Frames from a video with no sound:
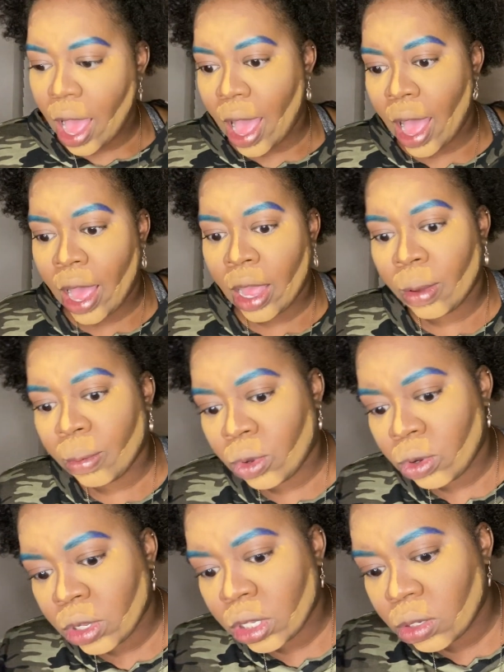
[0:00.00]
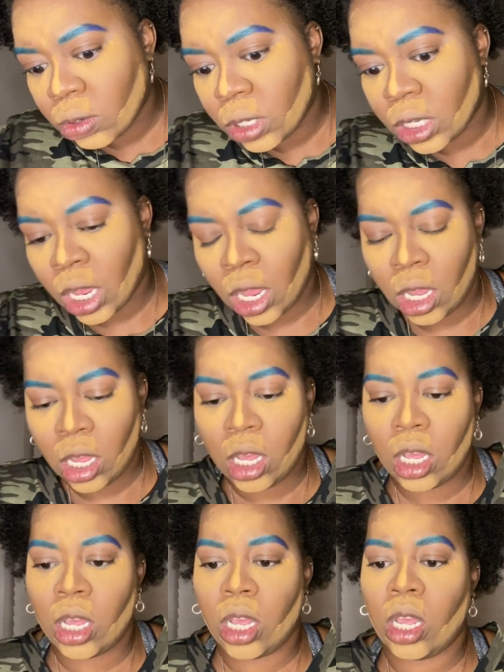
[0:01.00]
I am going to take
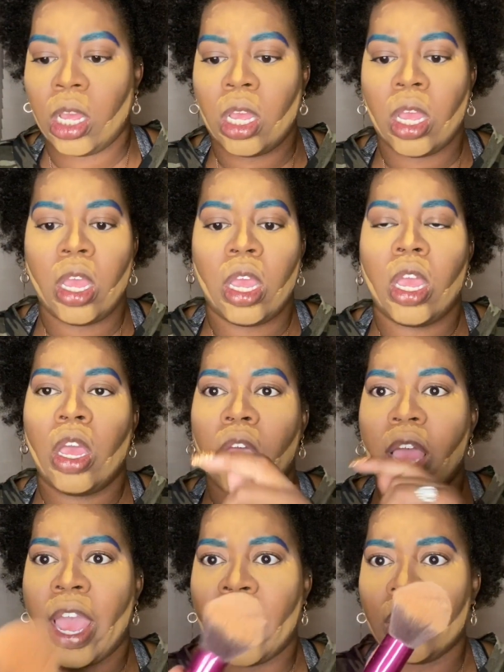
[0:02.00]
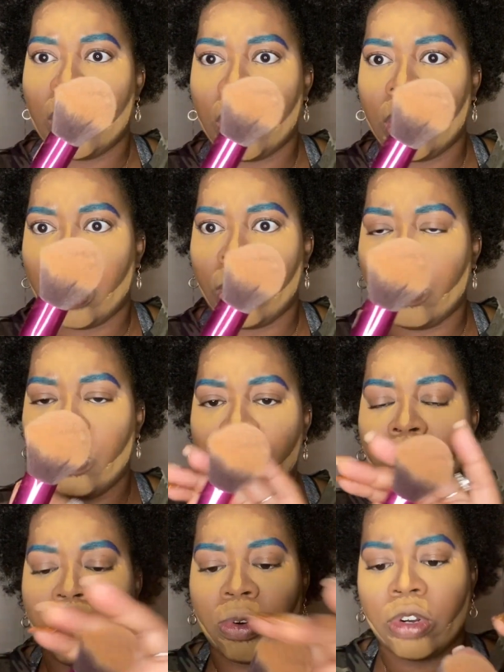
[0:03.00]
a circle
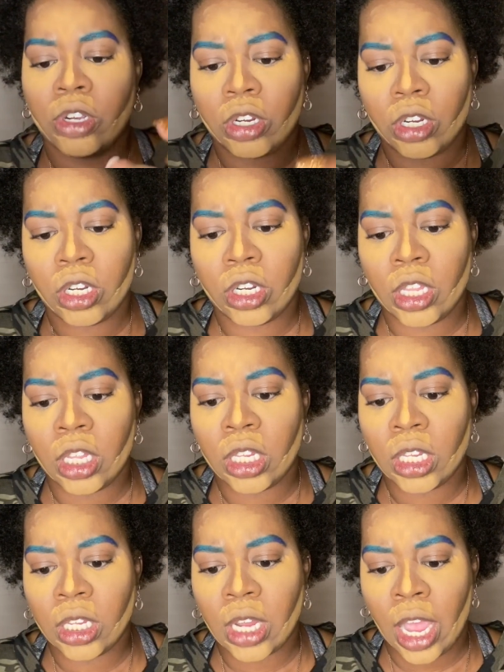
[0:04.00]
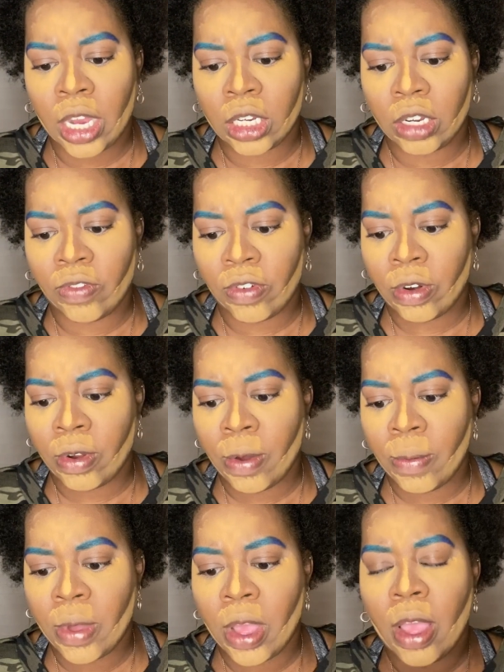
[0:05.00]
brush. This is actually
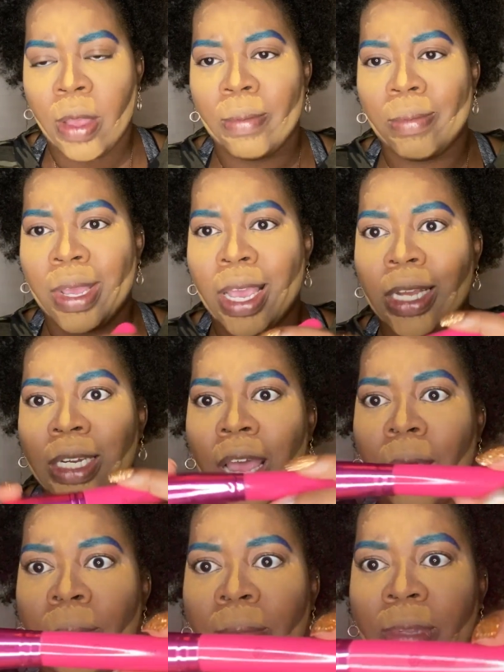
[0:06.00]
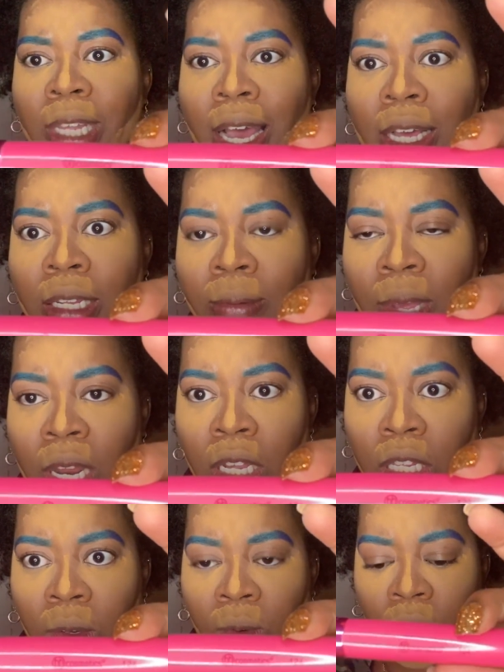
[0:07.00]
from BH
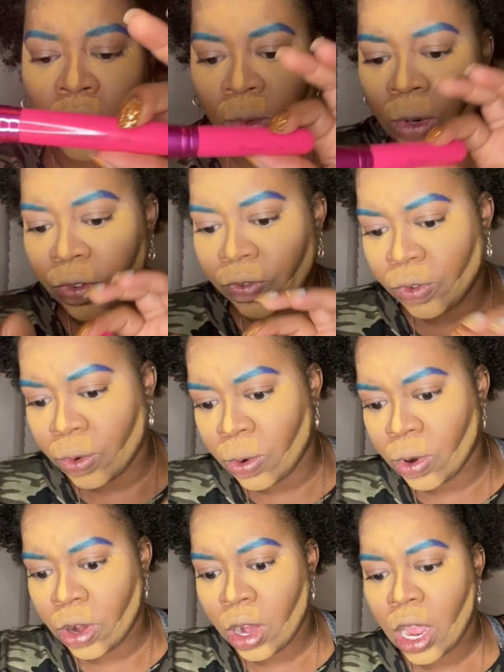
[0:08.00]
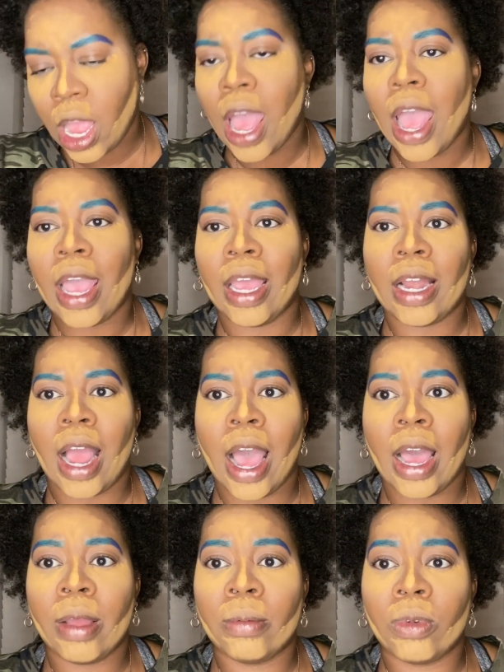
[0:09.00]
Cosmetics 124. And
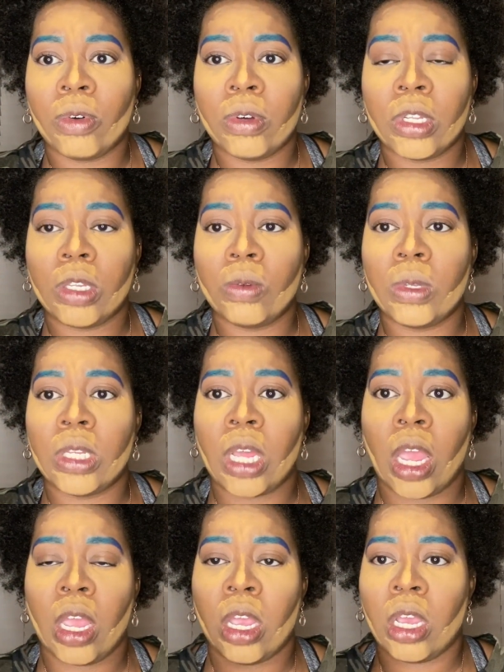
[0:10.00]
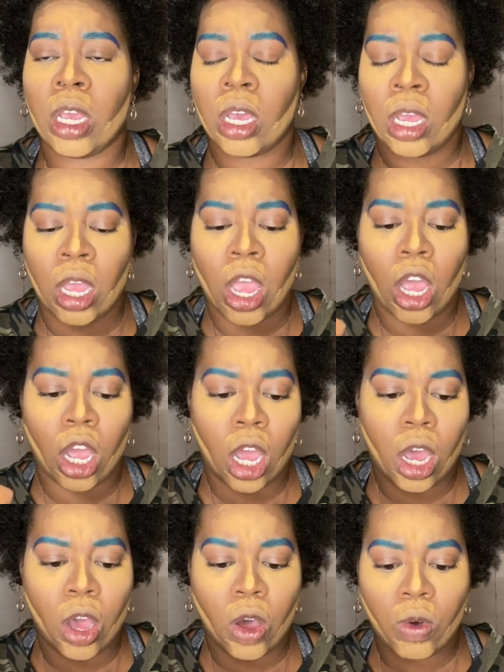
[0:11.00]
I'm going to take
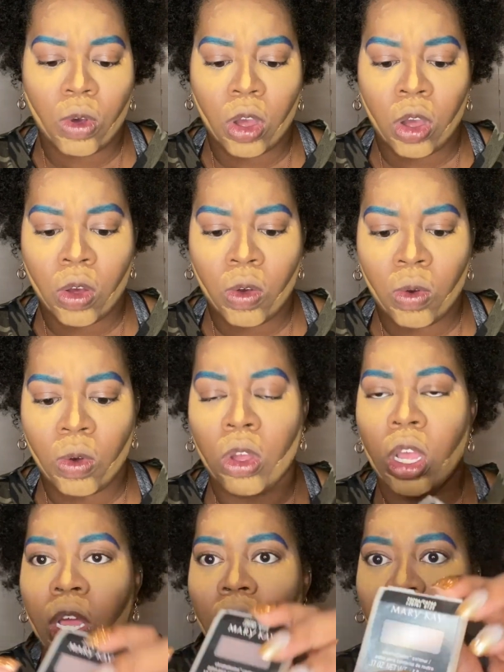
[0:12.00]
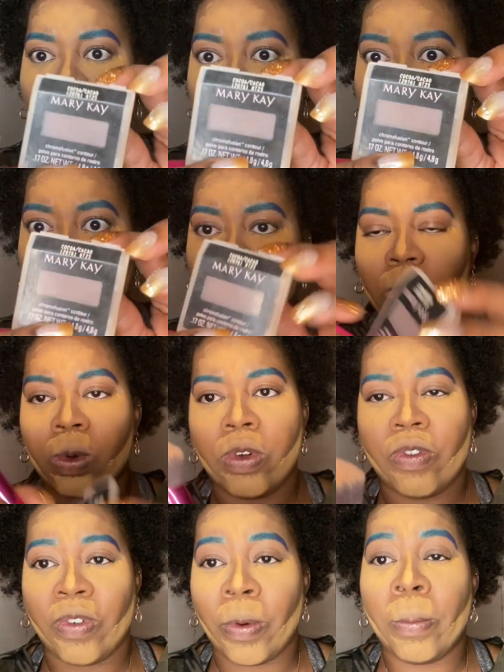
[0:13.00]
Cocoa Contour
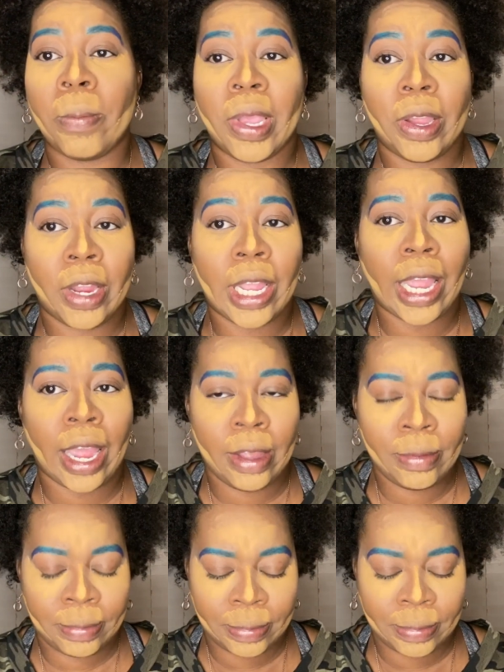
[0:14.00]
from Mary Kay.